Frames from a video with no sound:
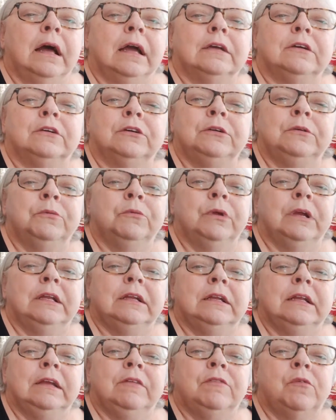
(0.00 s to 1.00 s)
I couldn't read
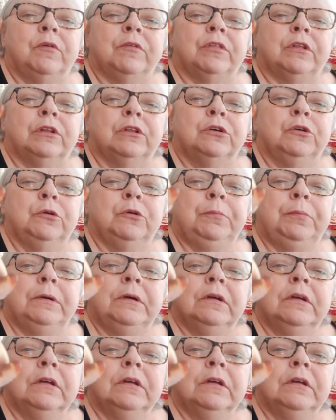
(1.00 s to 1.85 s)
it even with a loupe